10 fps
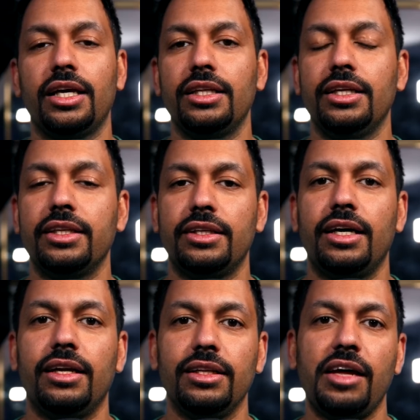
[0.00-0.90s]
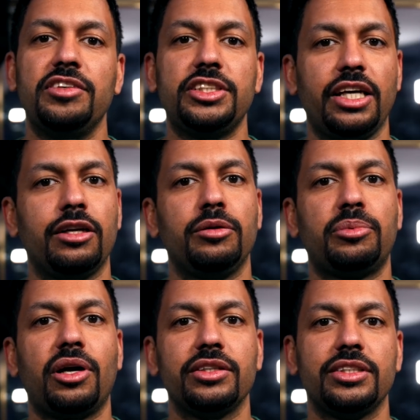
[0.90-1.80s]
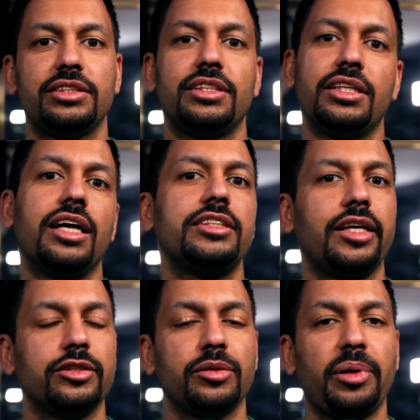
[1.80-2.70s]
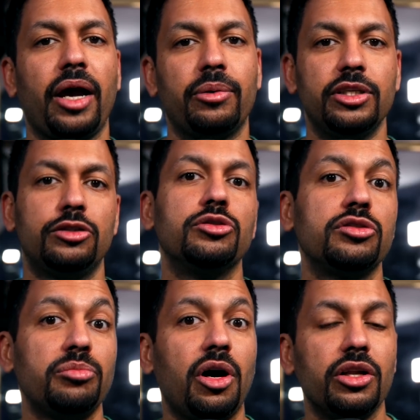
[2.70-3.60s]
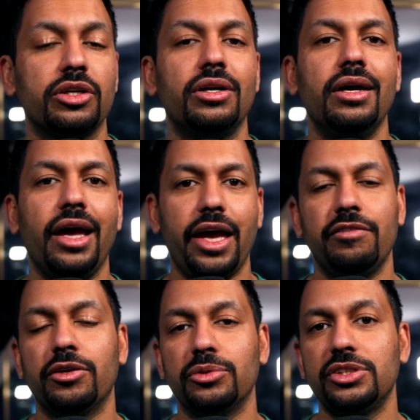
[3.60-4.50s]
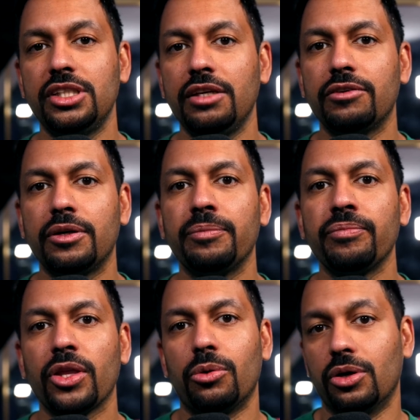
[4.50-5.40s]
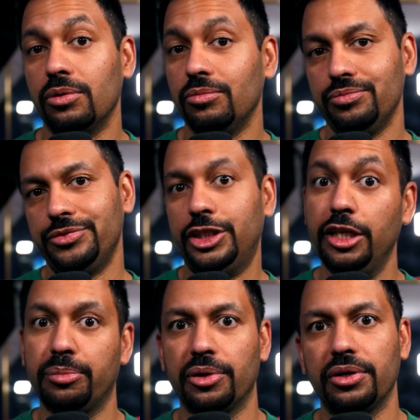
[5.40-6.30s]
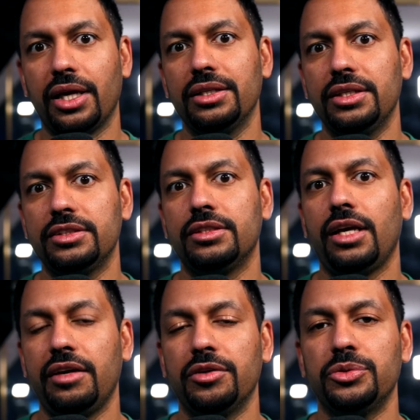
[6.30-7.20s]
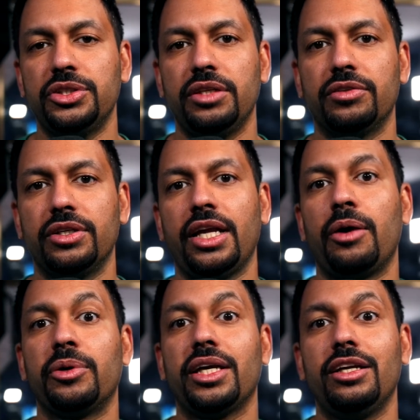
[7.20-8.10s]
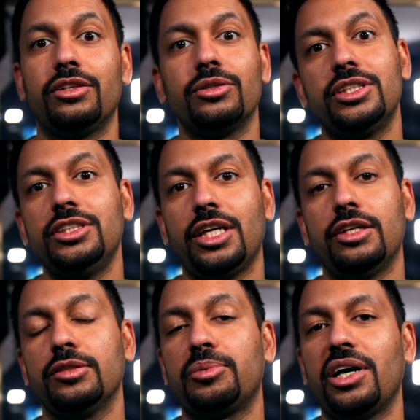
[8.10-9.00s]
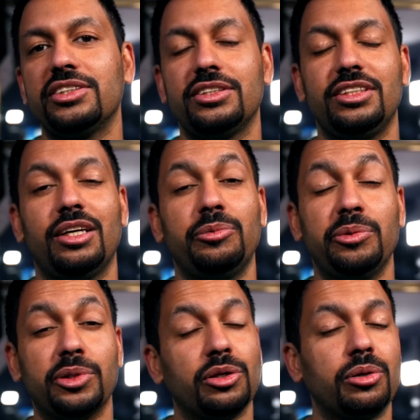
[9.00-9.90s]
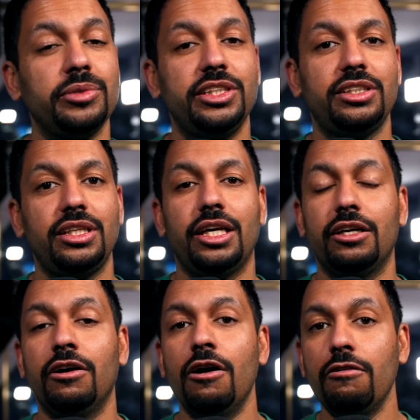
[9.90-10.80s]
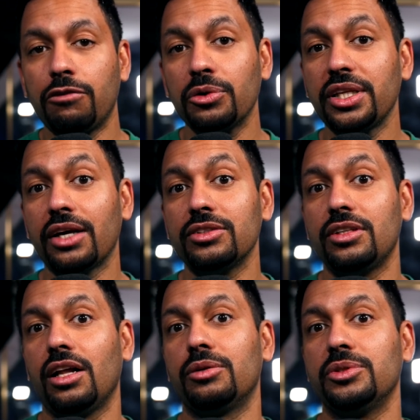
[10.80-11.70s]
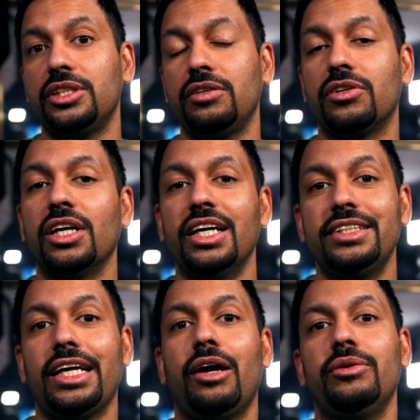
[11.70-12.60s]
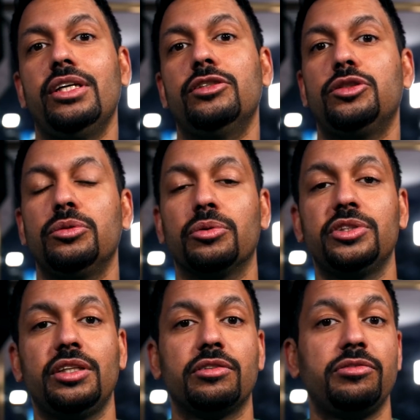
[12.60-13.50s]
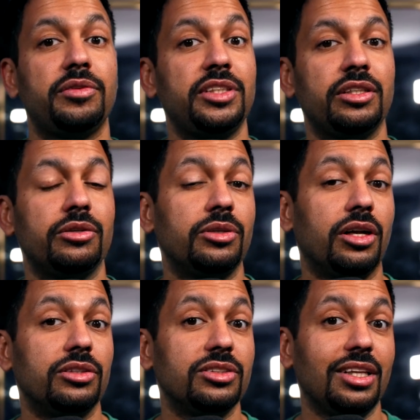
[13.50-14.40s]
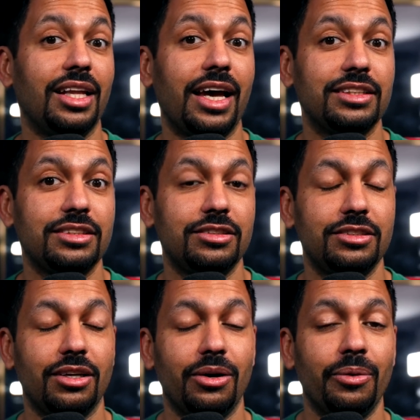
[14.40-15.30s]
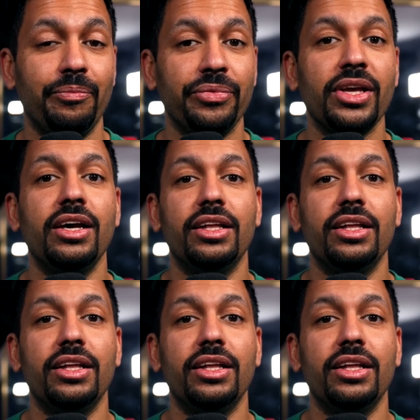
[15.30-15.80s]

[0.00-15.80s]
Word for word: They let that 11 channel processing, nine channels of power into a smaller AV receiver or cheaper at least AV receiver. And now we're getting 13 channels of processing that we would normally see in a $4,000 receiver down into a receiver $1,500 less. So